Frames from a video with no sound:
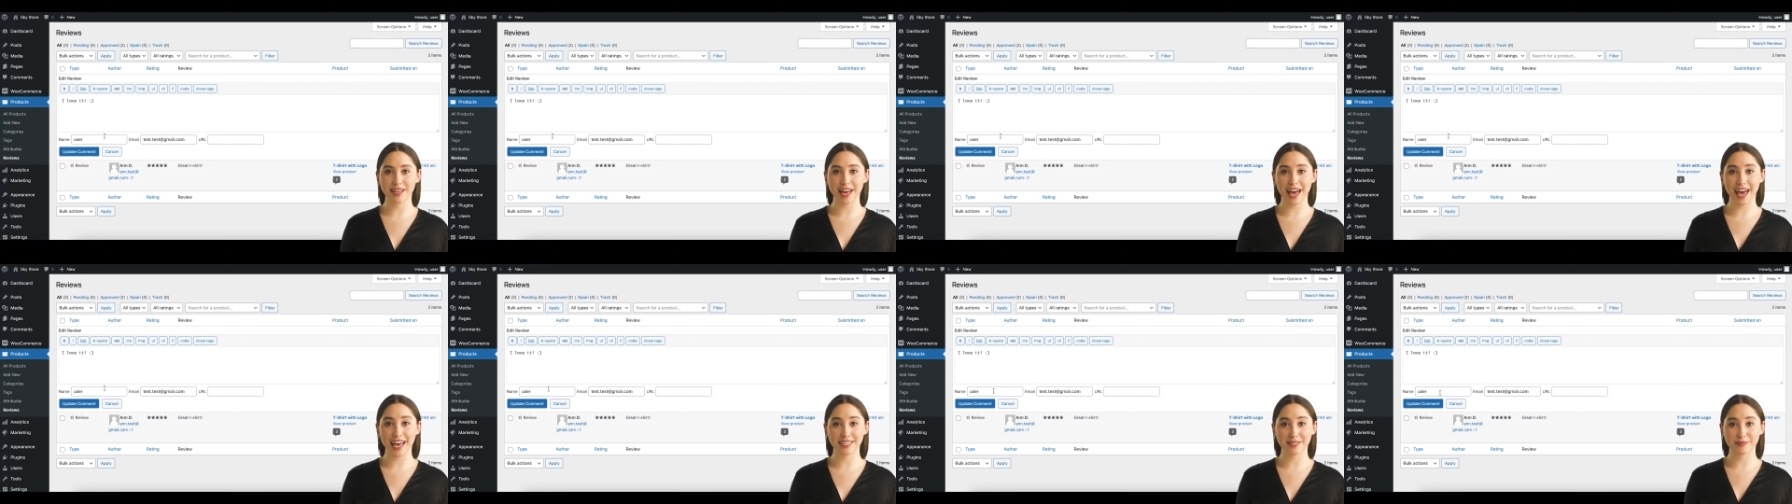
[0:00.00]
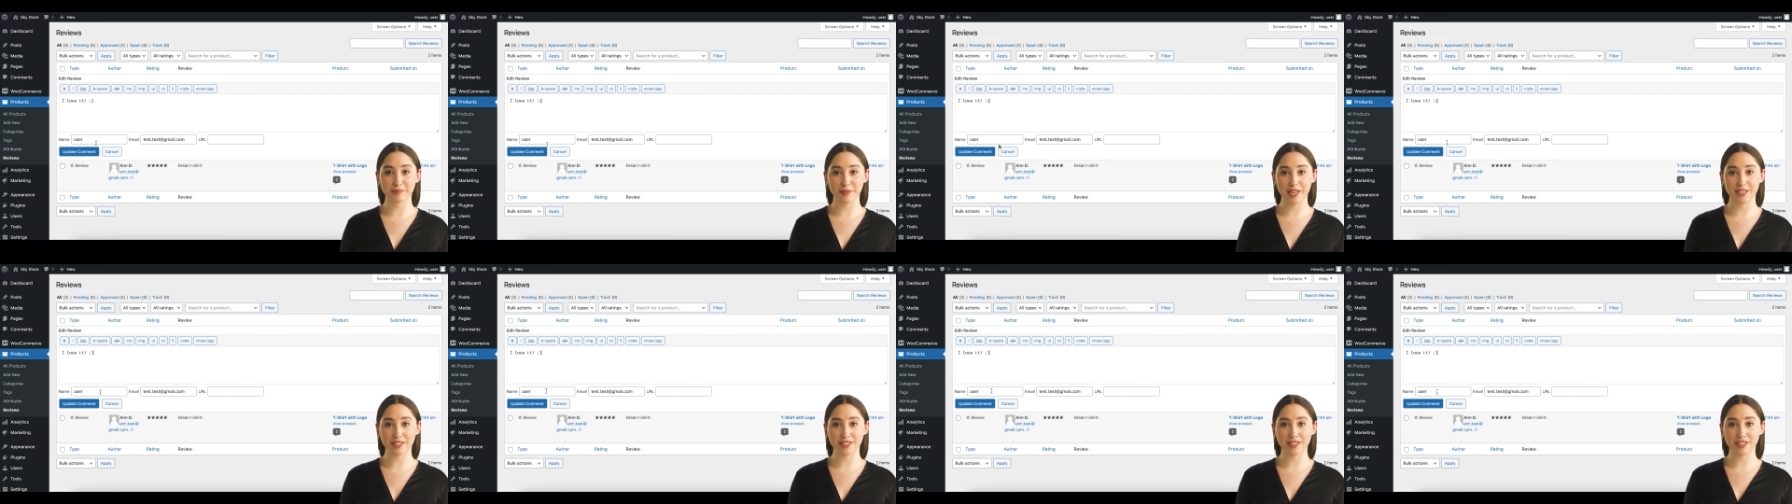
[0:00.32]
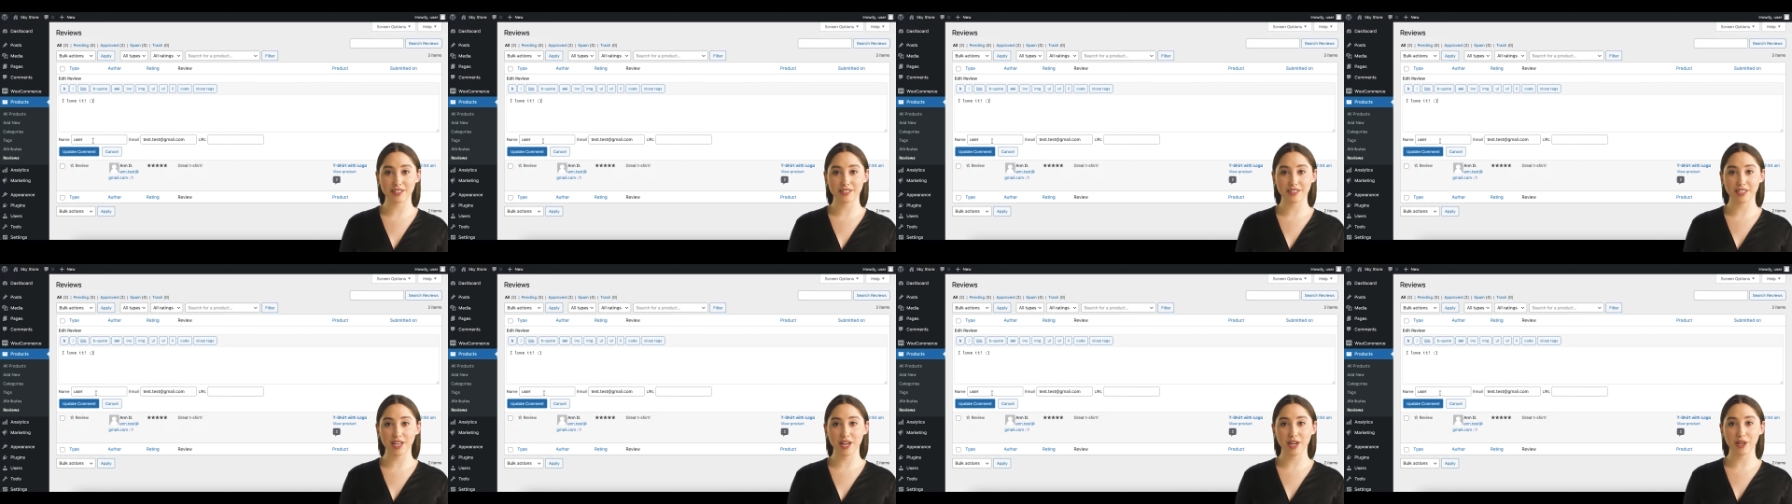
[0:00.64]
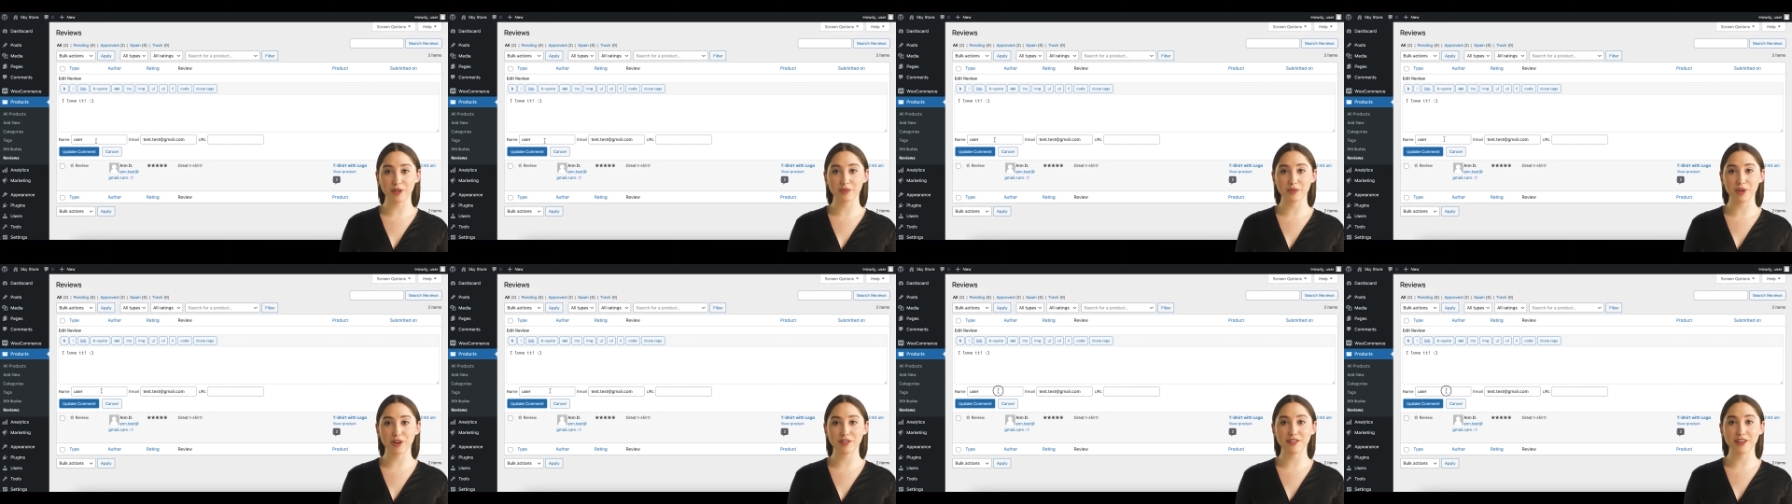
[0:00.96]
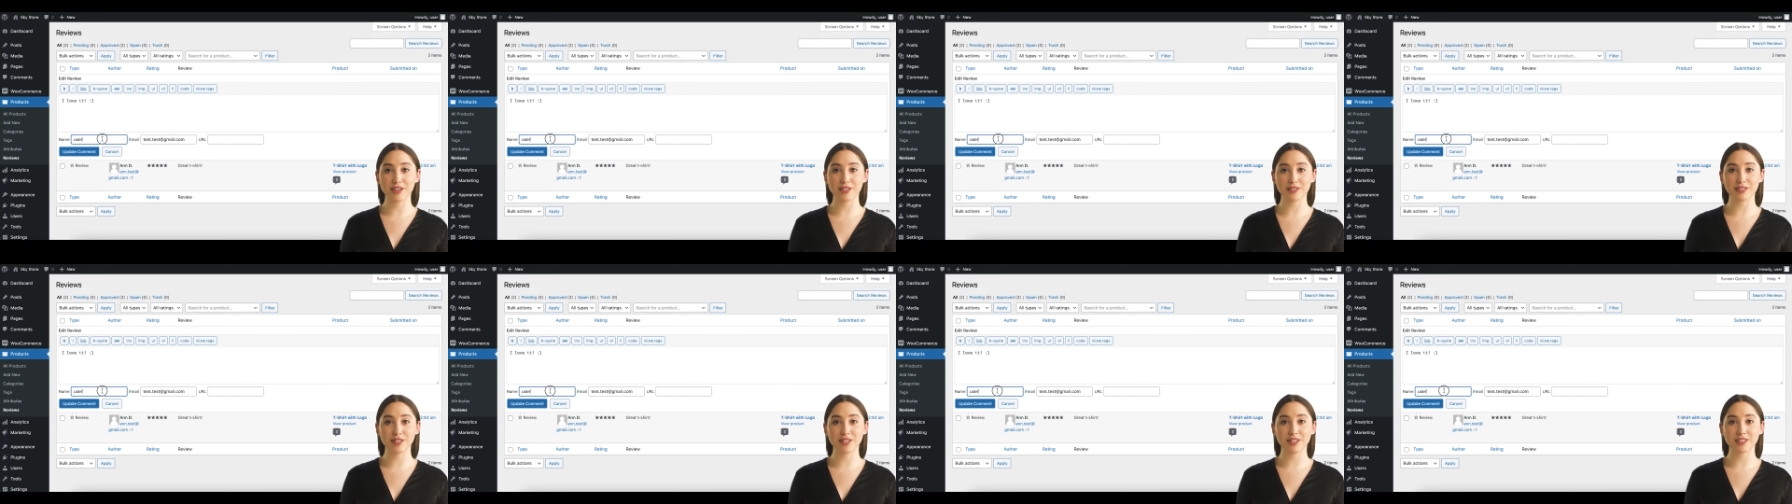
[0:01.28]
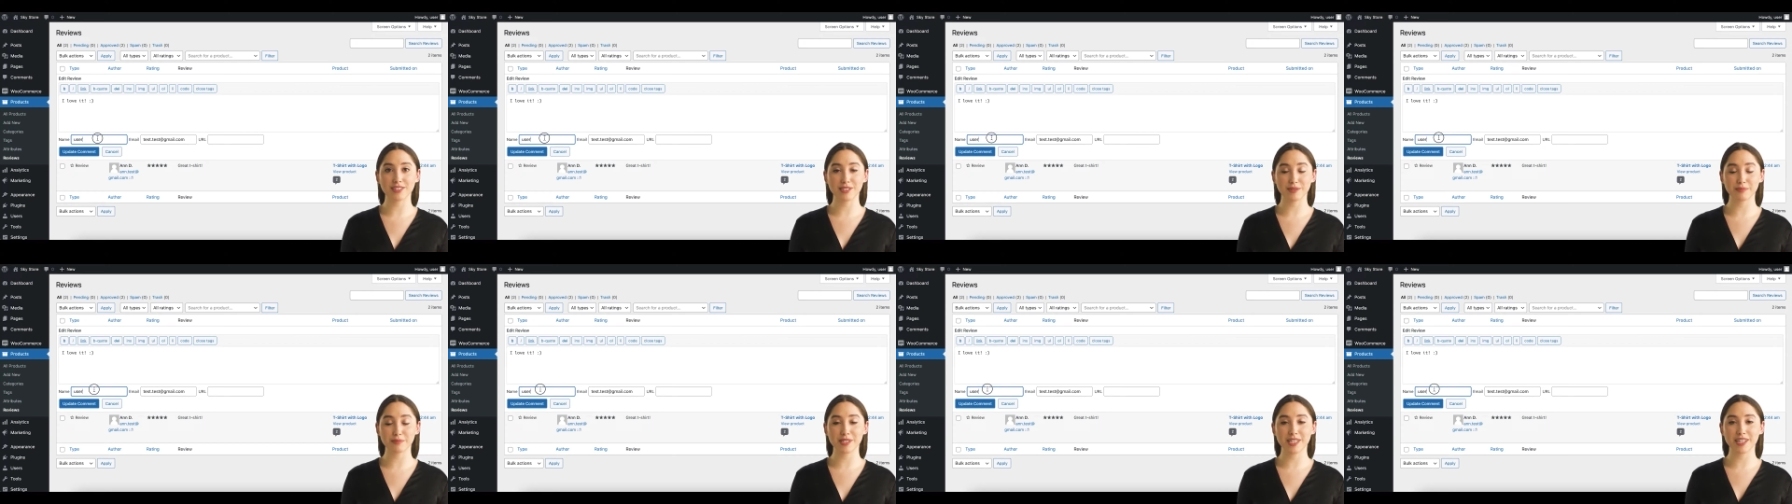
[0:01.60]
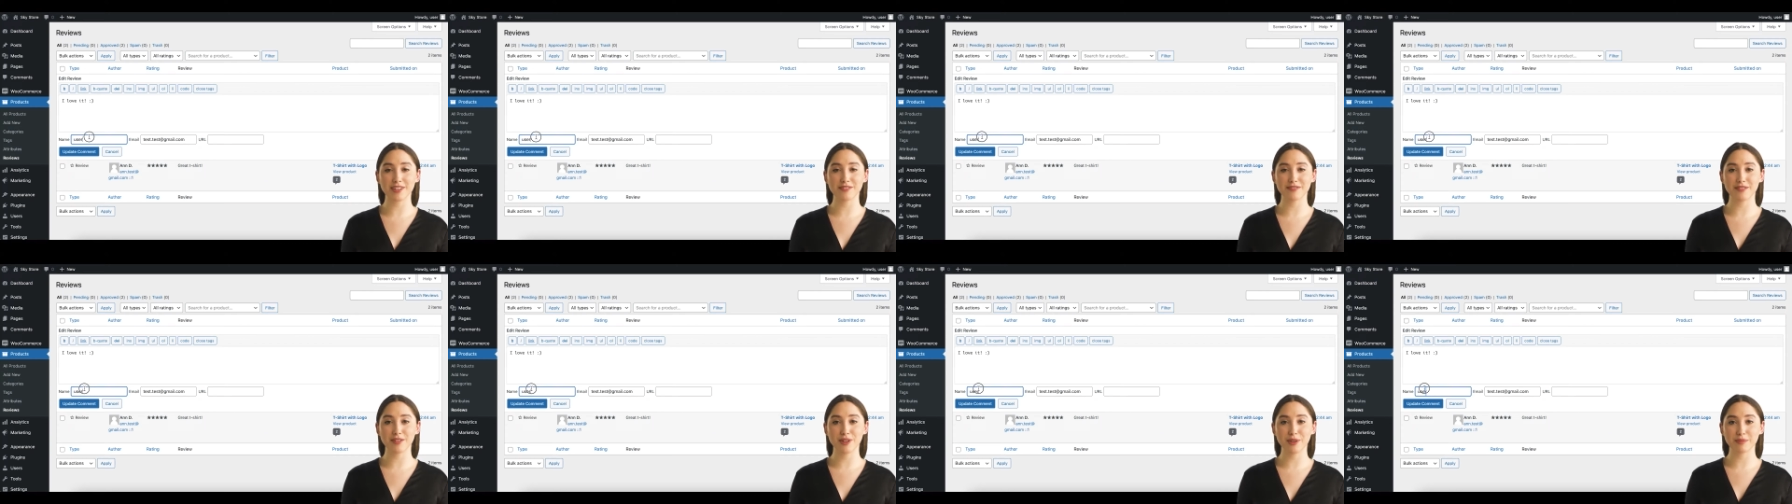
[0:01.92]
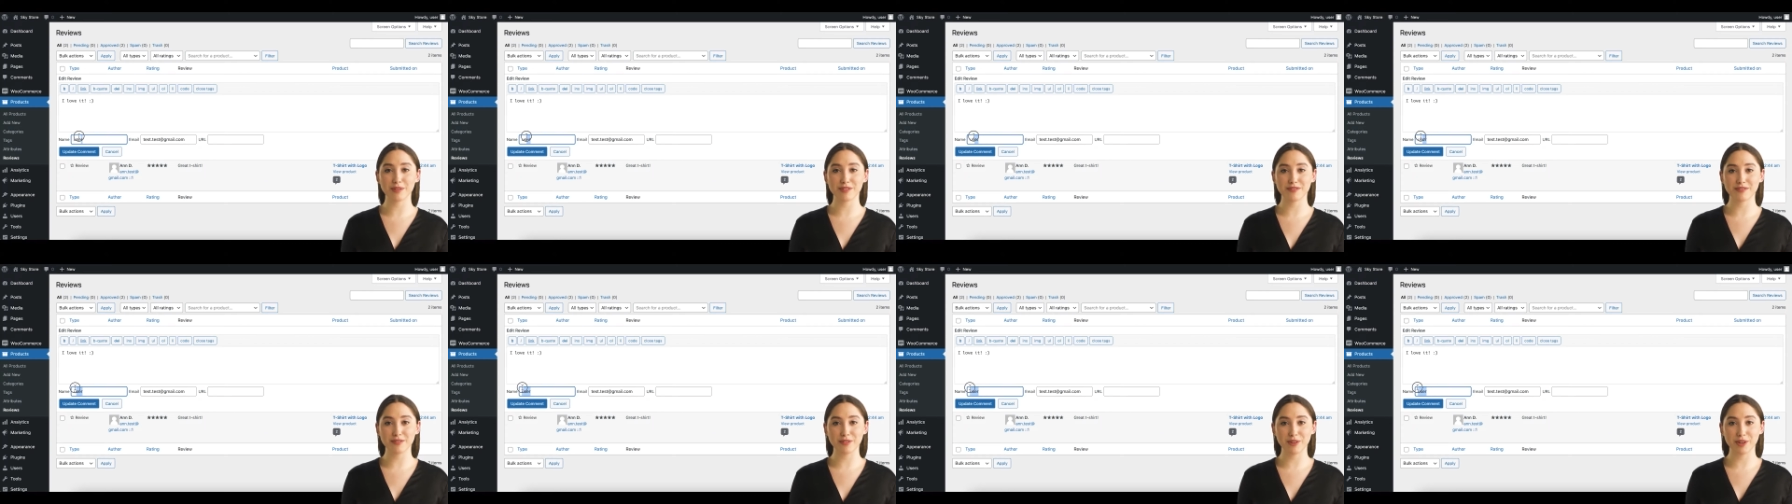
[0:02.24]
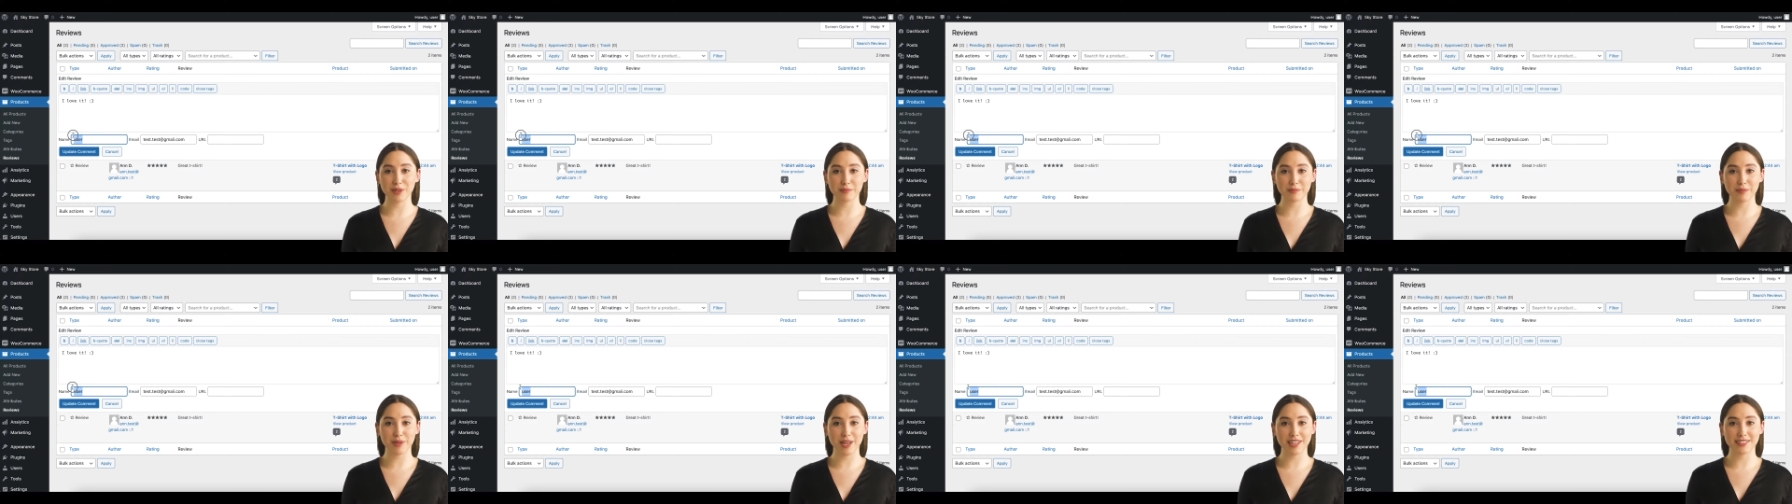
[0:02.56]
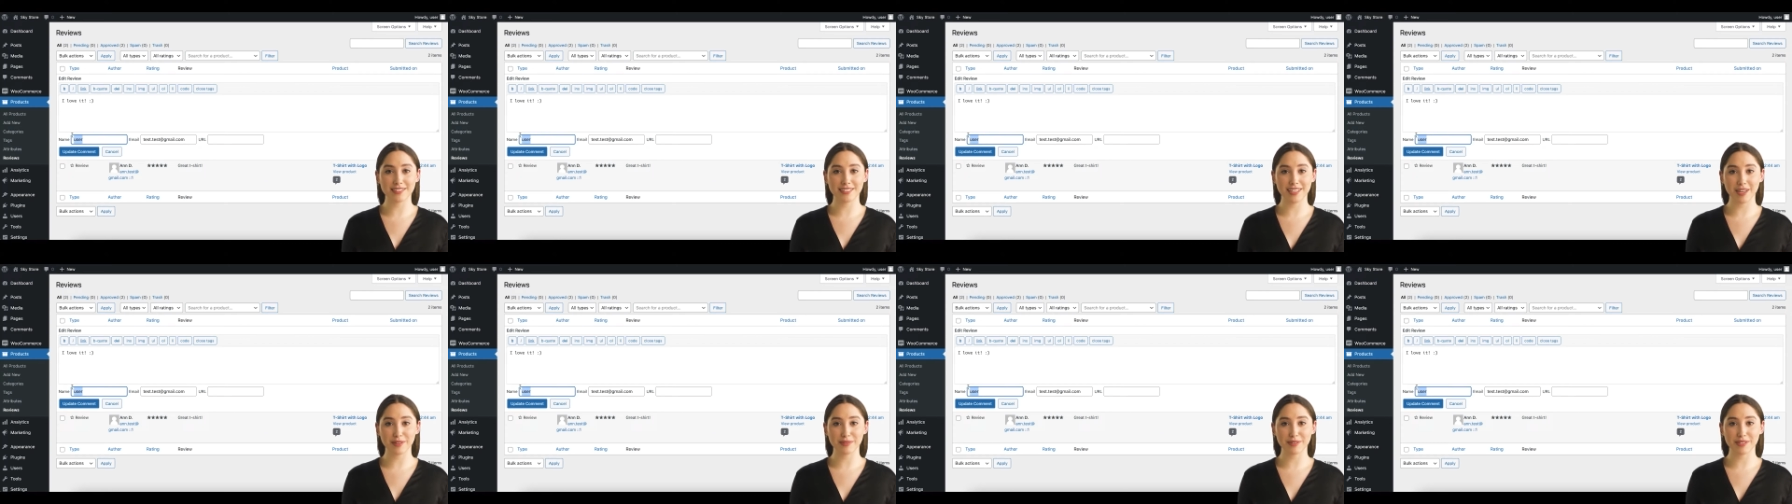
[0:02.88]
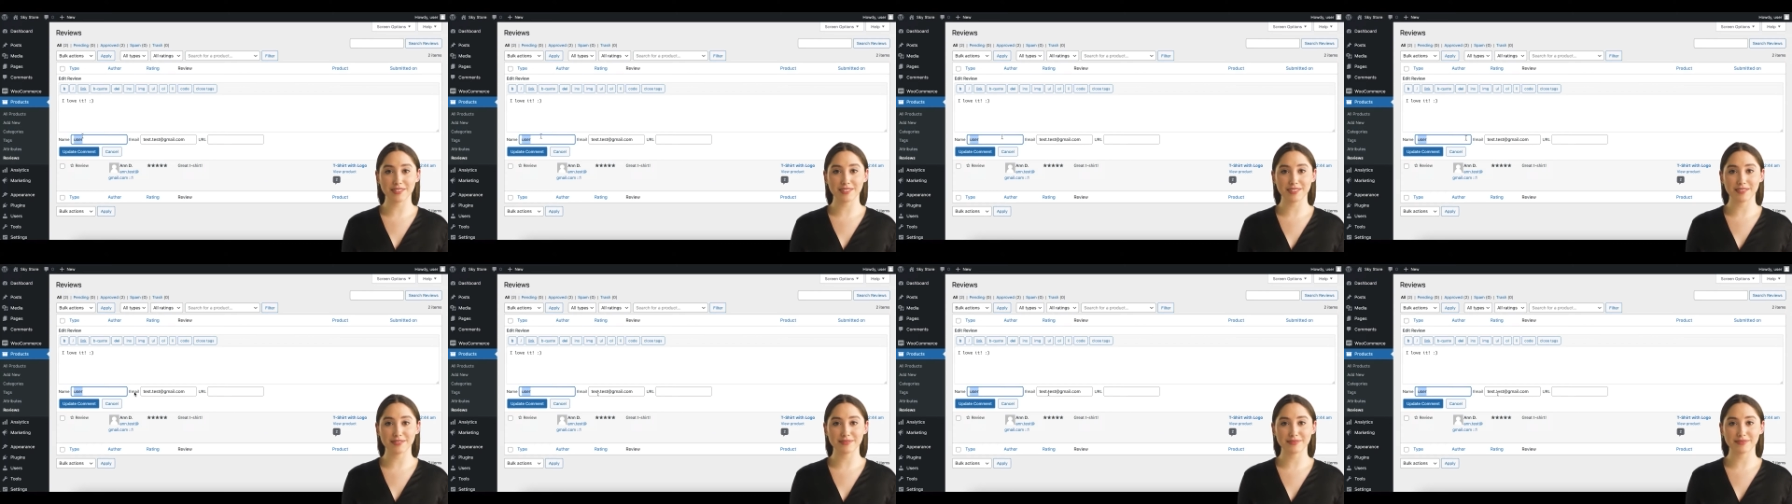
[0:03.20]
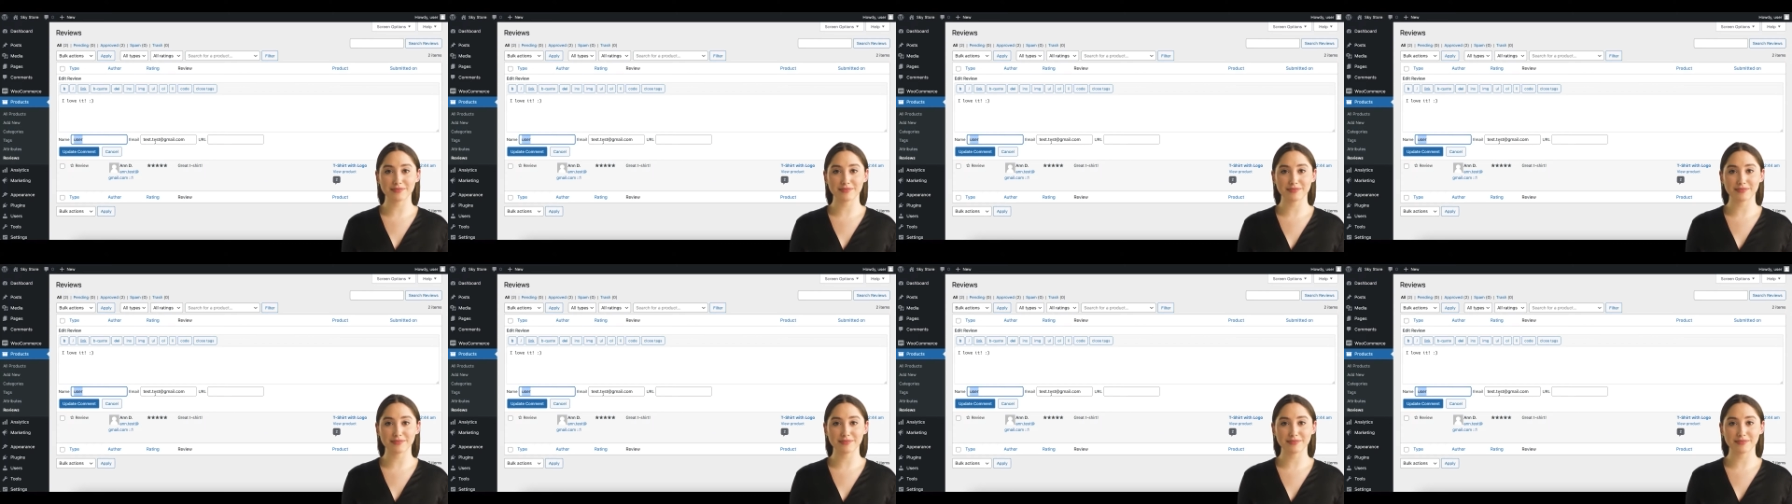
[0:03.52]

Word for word: As mentioned, reviews are simply a form of WordPress comments.